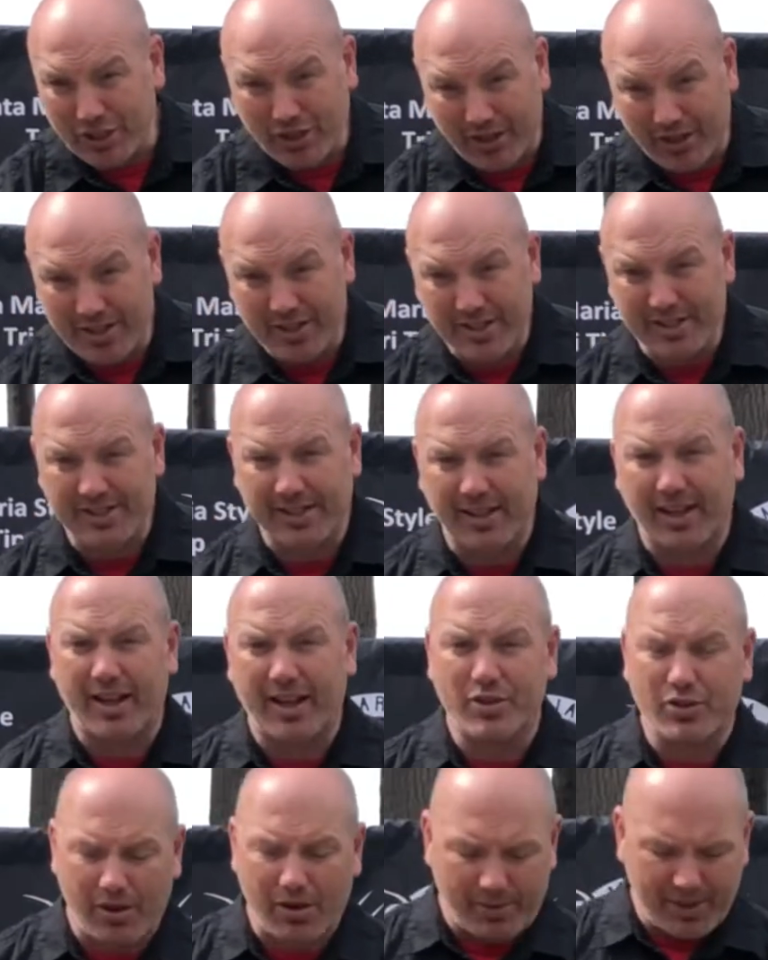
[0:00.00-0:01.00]
crunchy
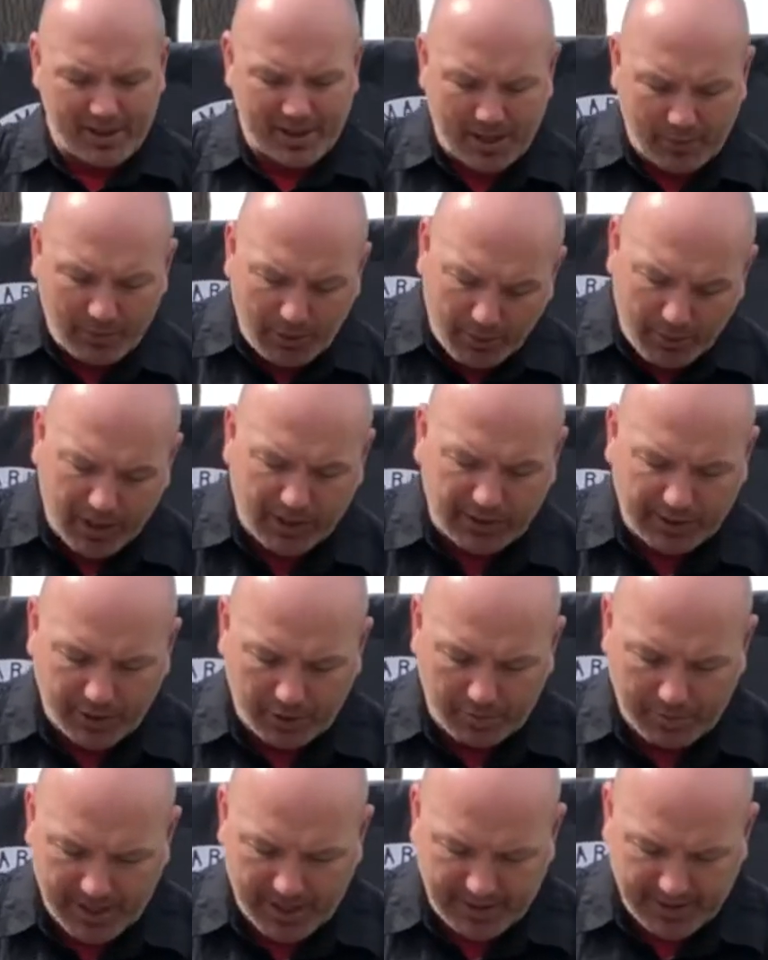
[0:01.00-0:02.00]
cilantro in there. We want a
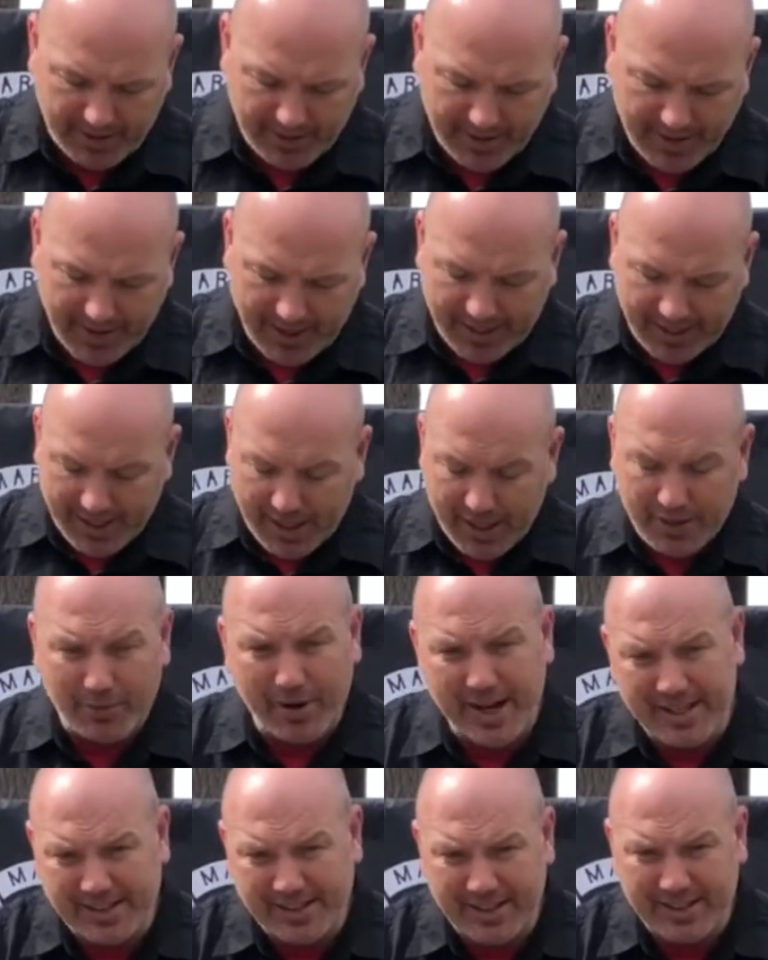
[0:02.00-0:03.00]
little bit. And then the
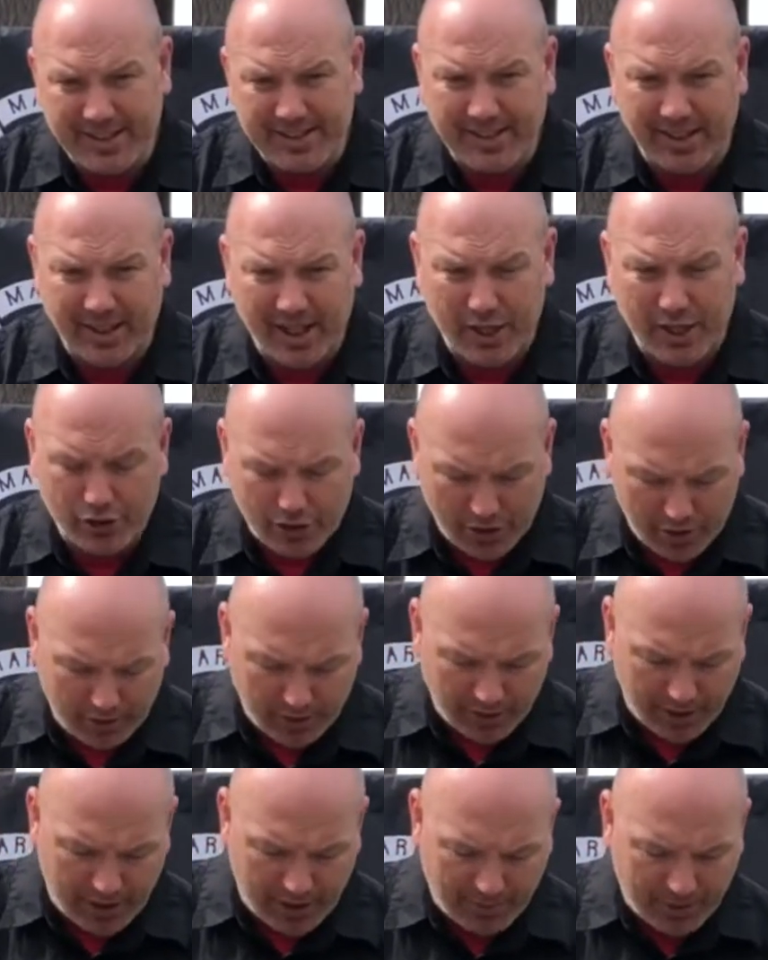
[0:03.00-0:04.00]
rest of the cilantro,
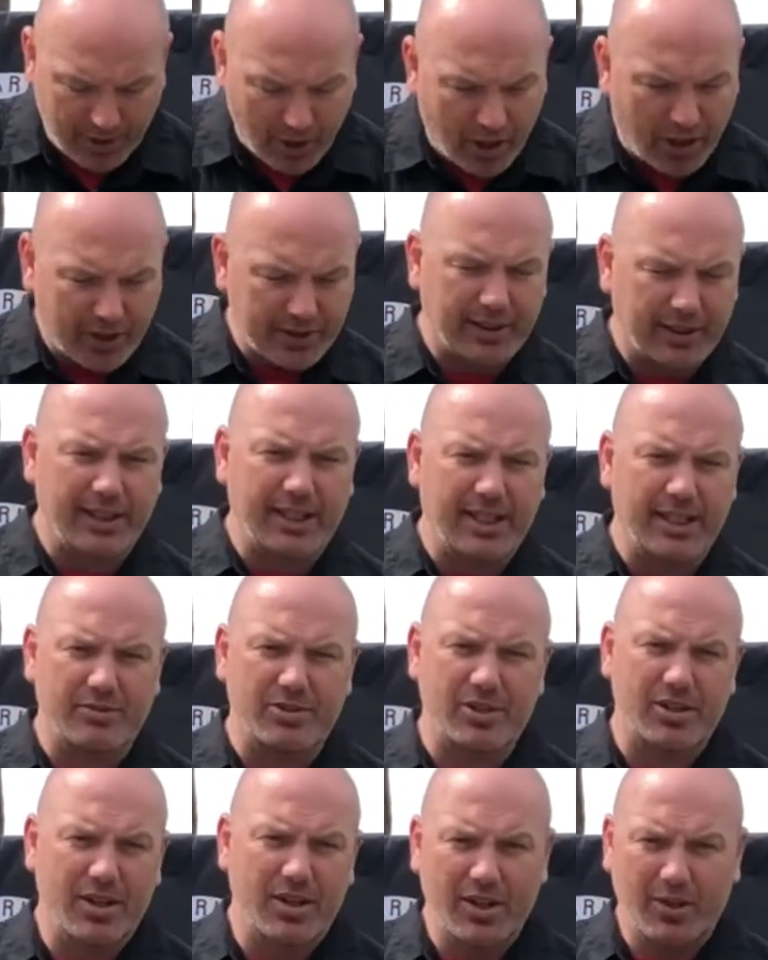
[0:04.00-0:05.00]
along with all the
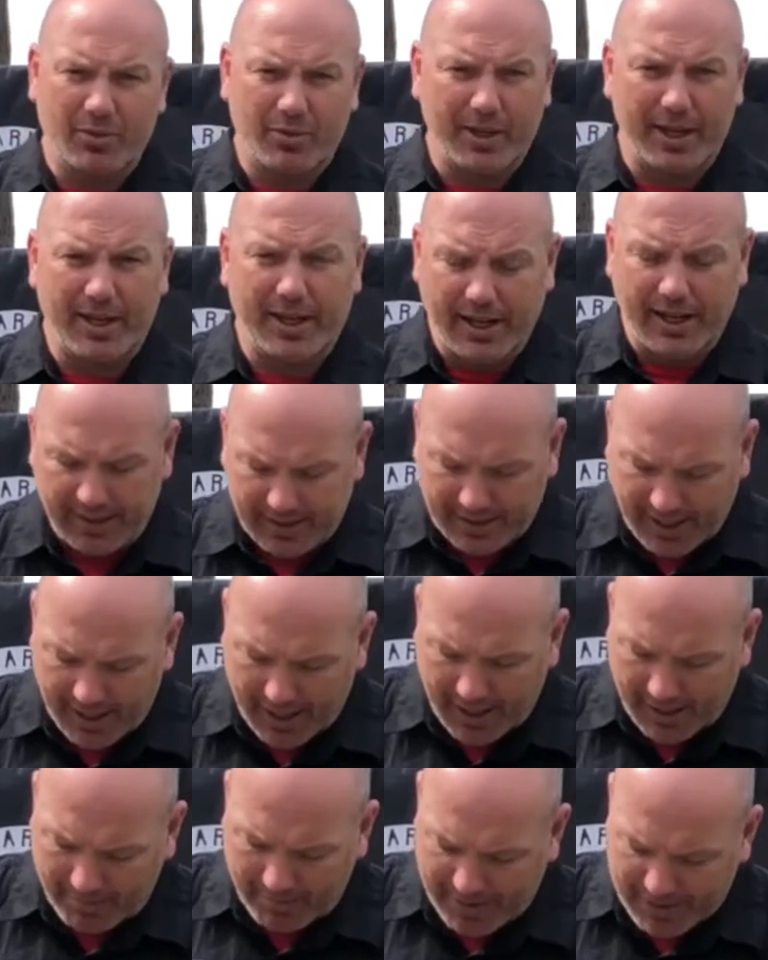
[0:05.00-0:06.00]
leaves, we're going to cut that
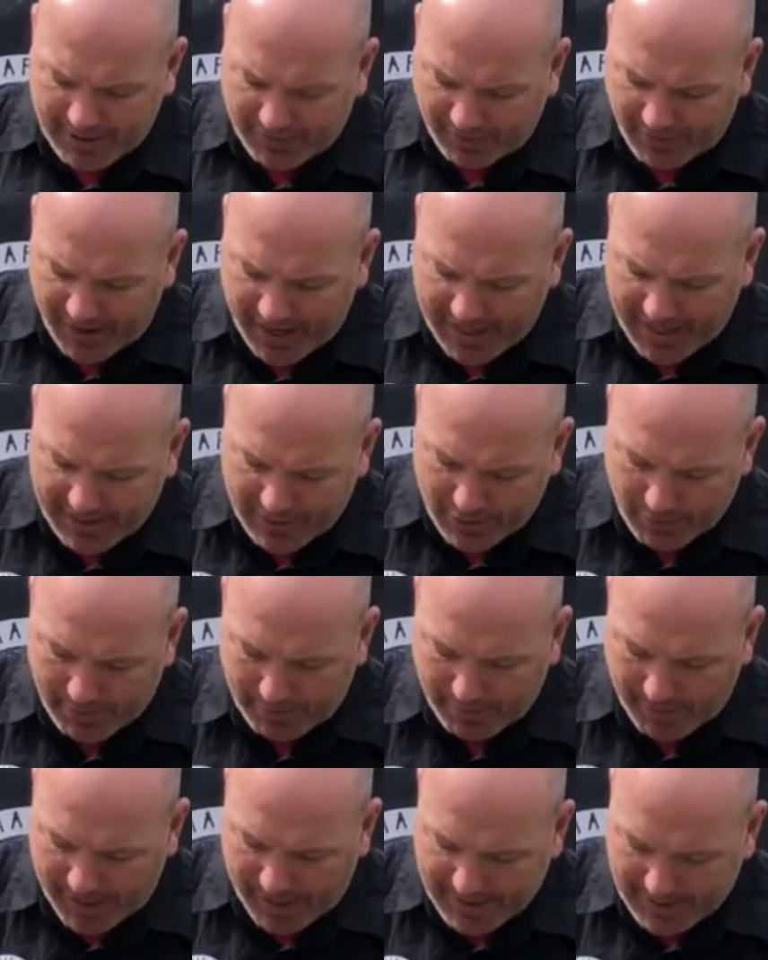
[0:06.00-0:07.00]
up as fine as we
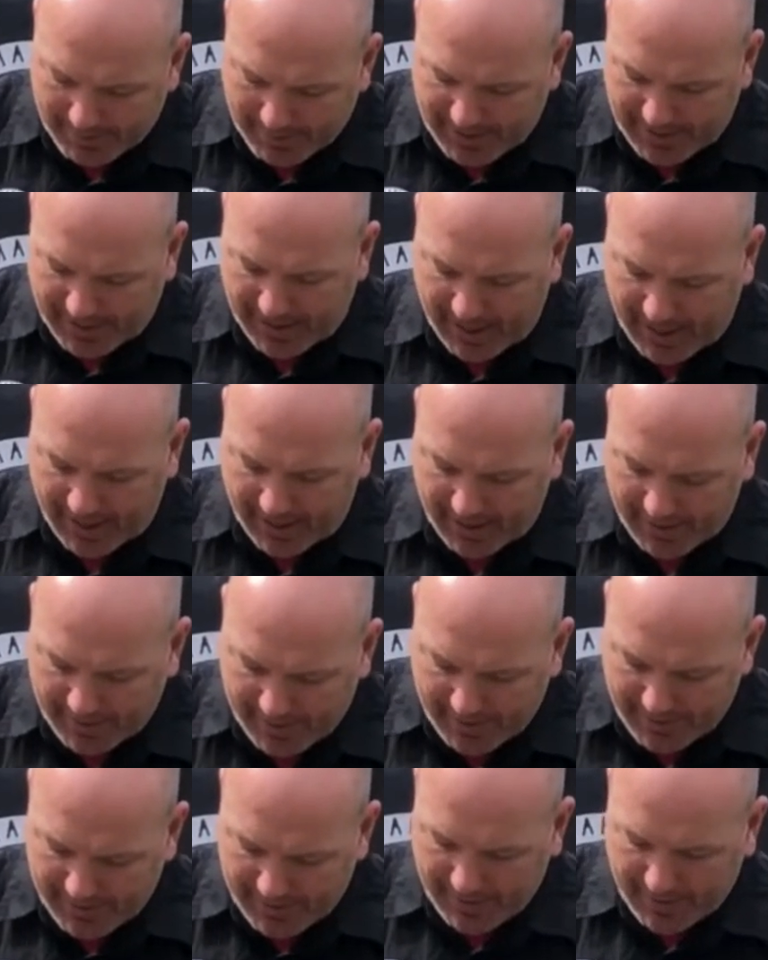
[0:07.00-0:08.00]
possibly can.
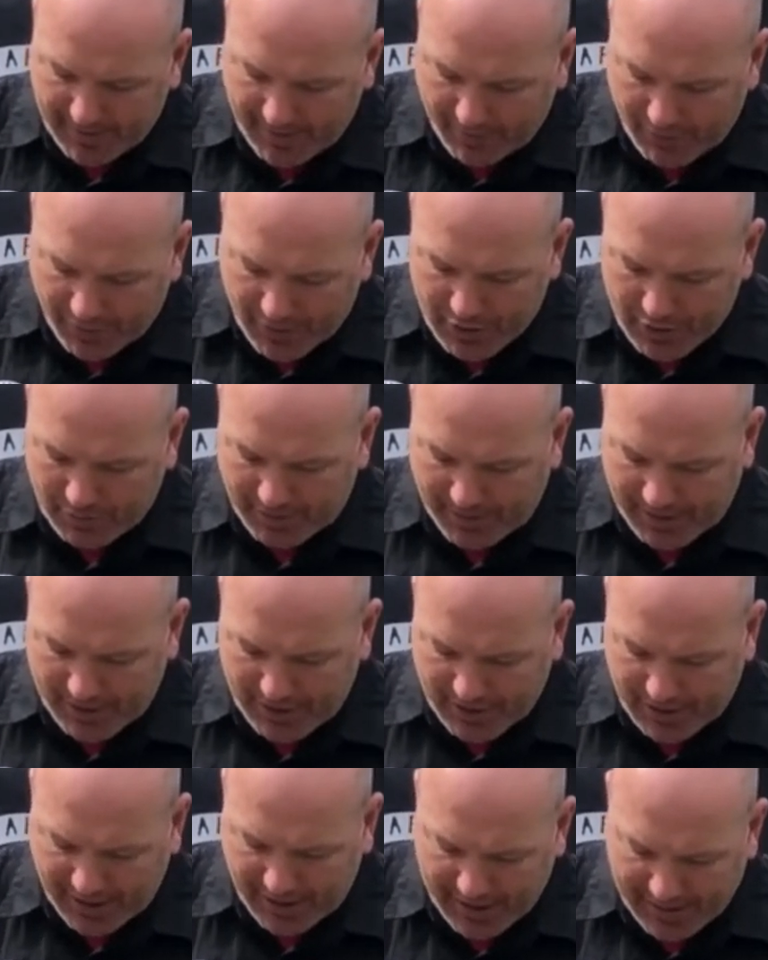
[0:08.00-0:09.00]
First by
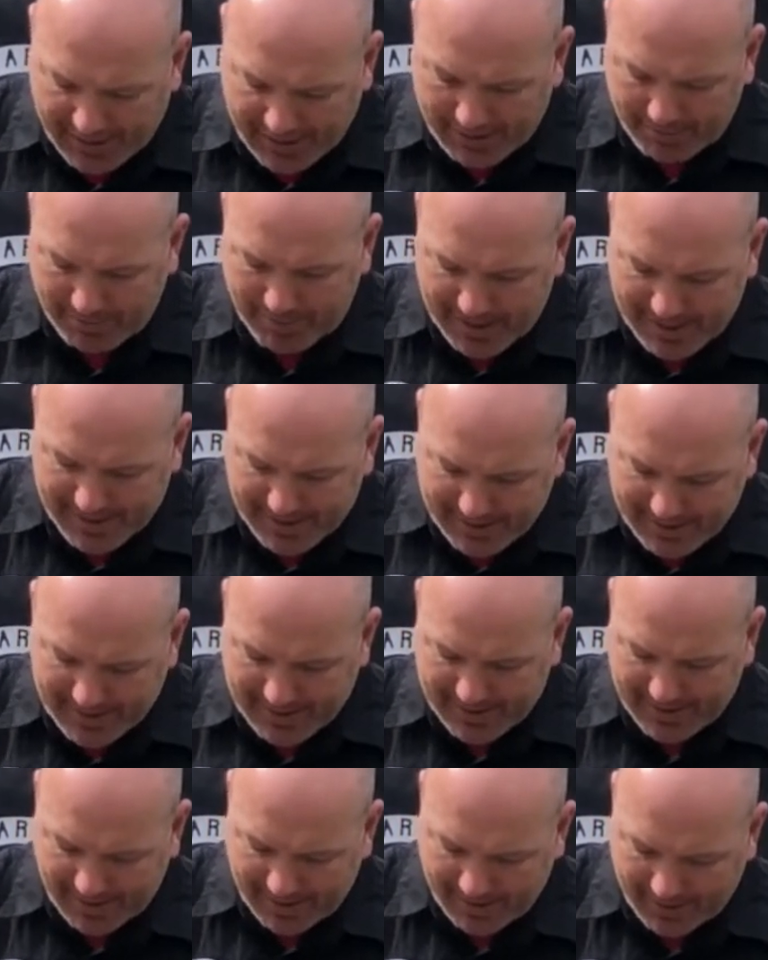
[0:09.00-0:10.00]
just cutting into
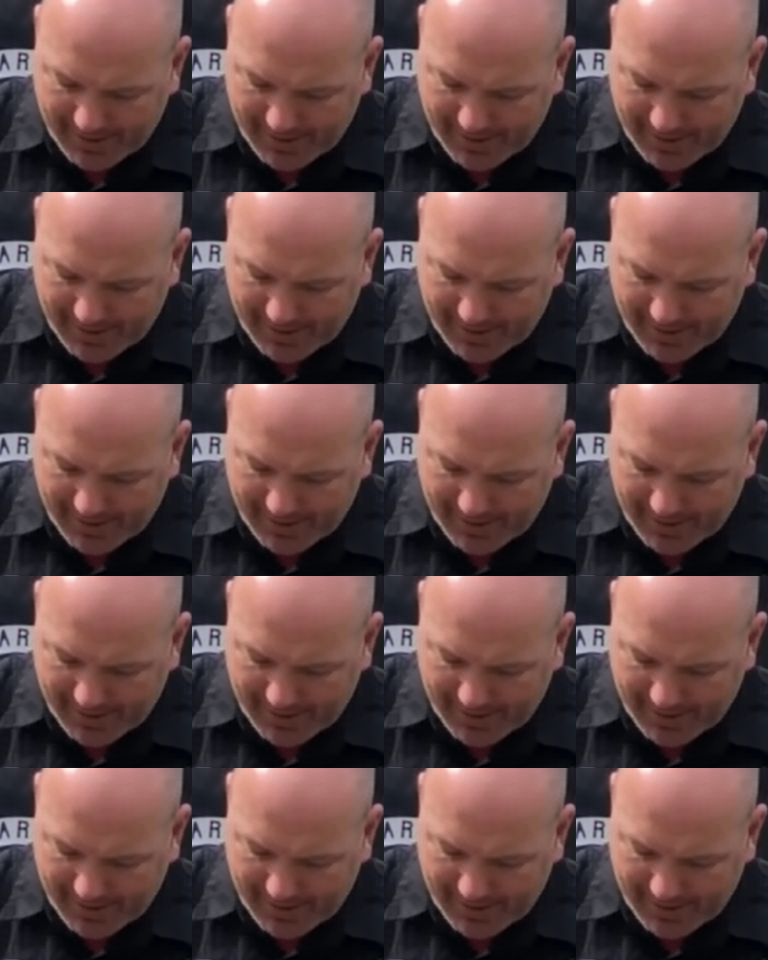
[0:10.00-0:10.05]
pieces,